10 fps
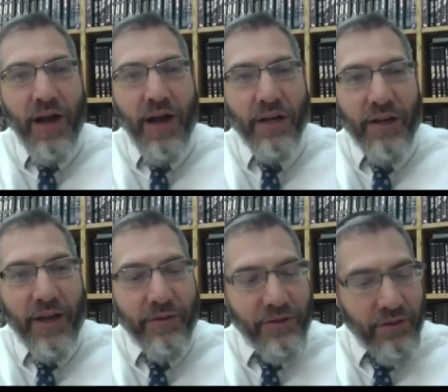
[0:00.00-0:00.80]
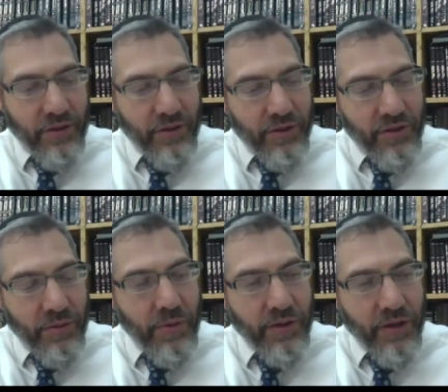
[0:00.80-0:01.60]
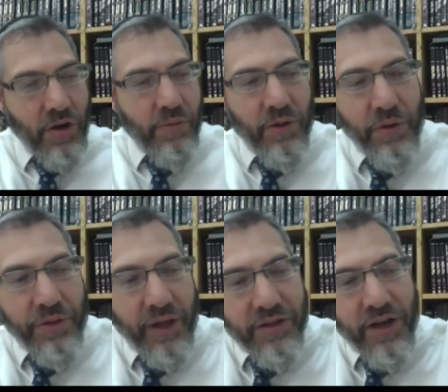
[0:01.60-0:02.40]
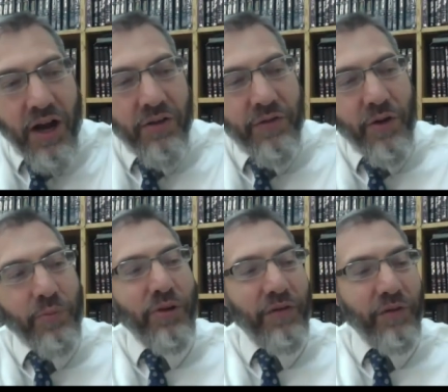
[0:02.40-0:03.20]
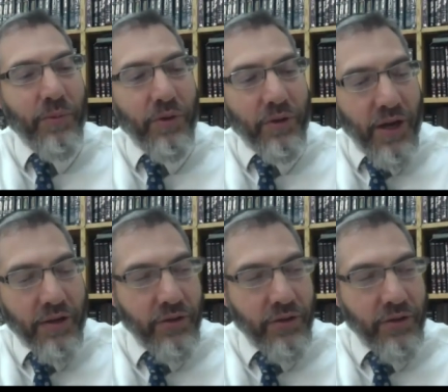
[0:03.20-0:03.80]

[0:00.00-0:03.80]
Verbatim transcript: Hanukkah candles. Someone wanted to know, the whole thing, is an olive oil preferable or not?